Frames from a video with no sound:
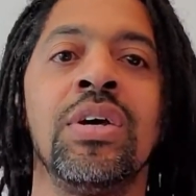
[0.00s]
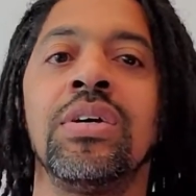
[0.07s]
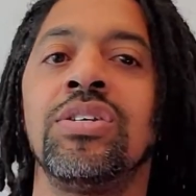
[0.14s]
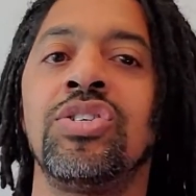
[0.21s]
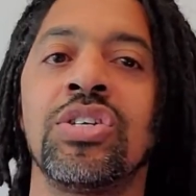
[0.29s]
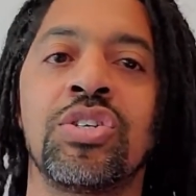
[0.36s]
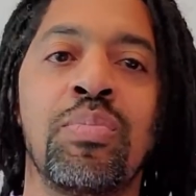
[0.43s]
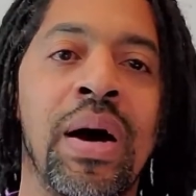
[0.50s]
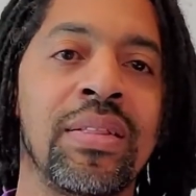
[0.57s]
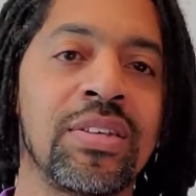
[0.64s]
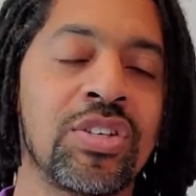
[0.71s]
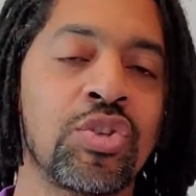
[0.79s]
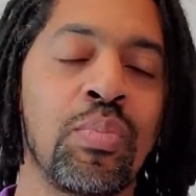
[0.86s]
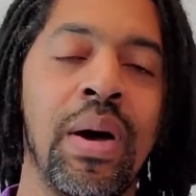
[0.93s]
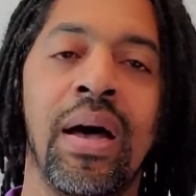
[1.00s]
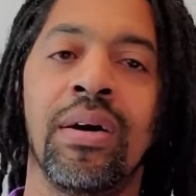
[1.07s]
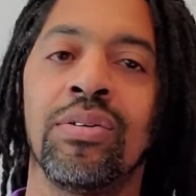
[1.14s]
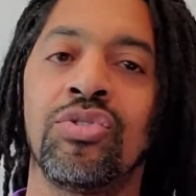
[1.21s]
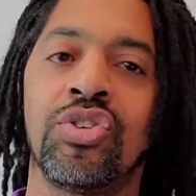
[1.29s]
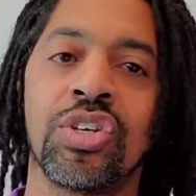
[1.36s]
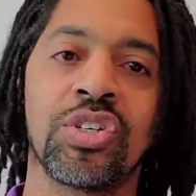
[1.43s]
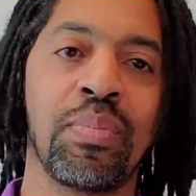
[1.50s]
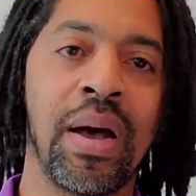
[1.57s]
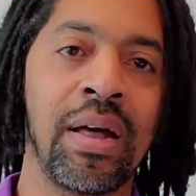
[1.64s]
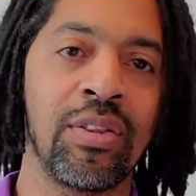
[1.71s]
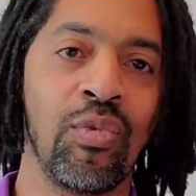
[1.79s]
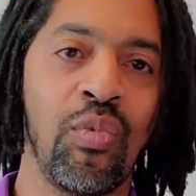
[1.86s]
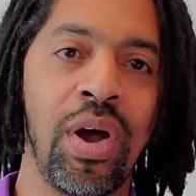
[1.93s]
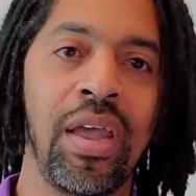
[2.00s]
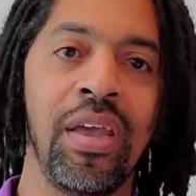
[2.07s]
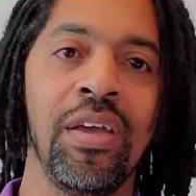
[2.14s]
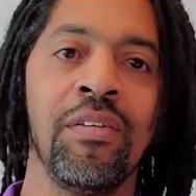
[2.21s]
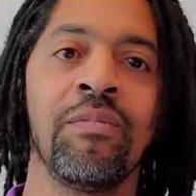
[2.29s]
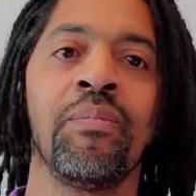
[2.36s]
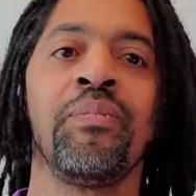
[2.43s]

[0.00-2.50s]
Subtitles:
just by the smile, just by the wave,